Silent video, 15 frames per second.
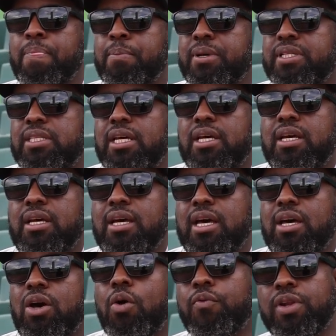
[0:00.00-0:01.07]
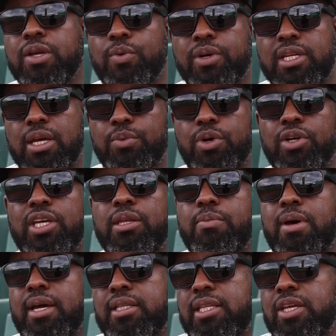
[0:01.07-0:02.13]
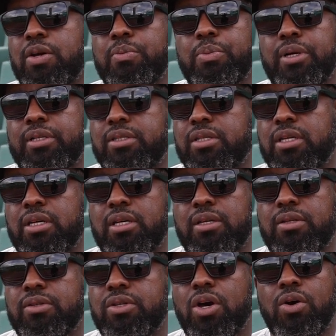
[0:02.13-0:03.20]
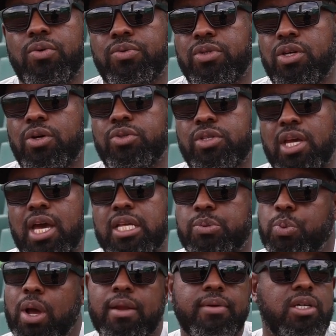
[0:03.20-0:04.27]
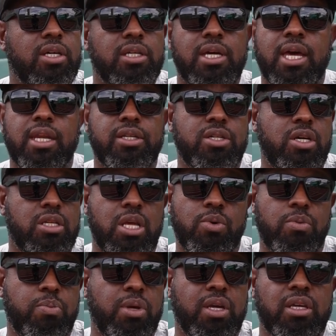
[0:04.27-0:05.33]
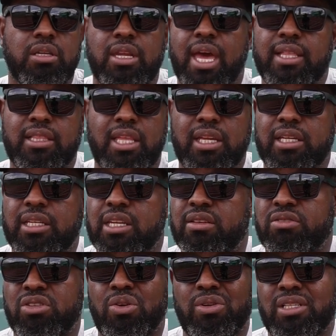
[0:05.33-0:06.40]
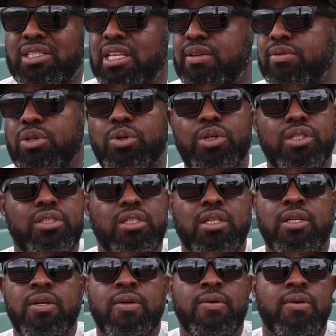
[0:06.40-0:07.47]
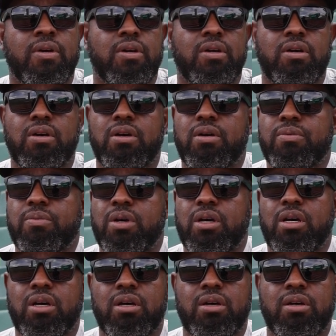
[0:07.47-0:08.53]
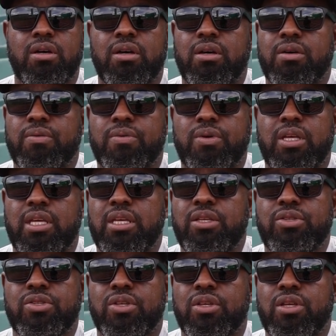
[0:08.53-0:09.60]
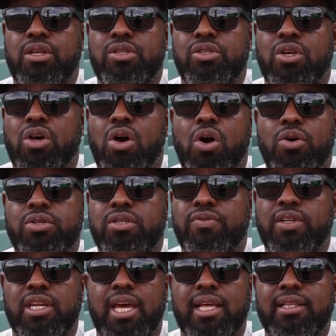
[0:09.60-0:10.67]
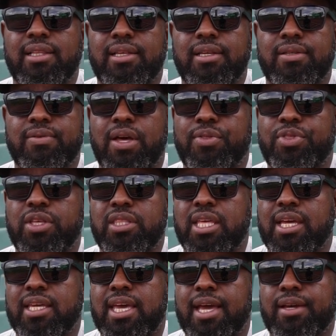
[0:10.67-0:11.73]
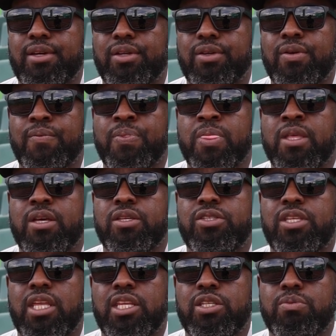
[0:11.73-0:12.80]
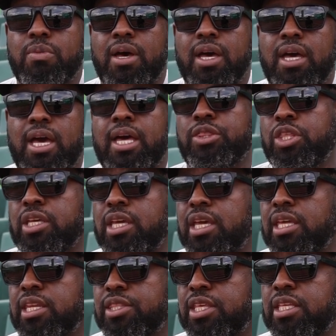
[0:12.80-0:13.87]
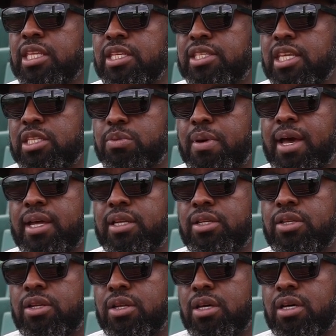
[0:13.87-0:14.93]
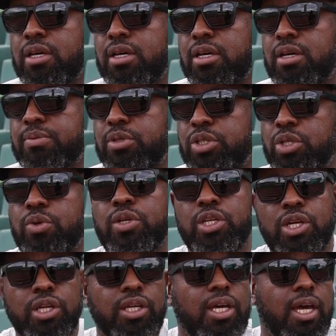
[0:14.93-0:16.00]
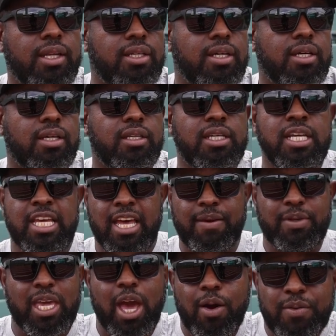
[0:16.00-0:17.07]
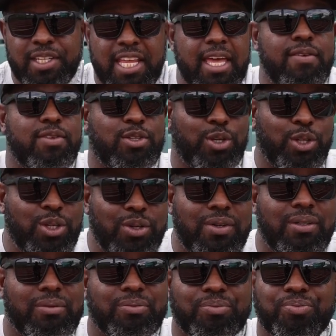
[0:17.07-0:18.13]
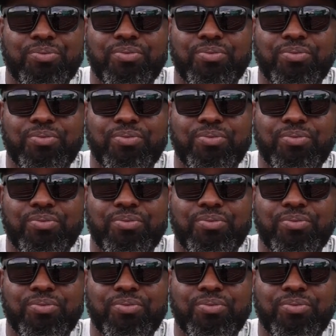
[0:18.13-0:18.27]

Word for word: But uh, hopefully one day we'll get back there. But uh, no, those guys probably could have got it done. They were big and athletic enough. Certainly Steve Lewis, um, uh, uh, he's he's a hoss of an athlete, and I think that cat could have set his mind. I think anything he set his mind uh, up to do, he could have got done. If Calvin Davis could do it.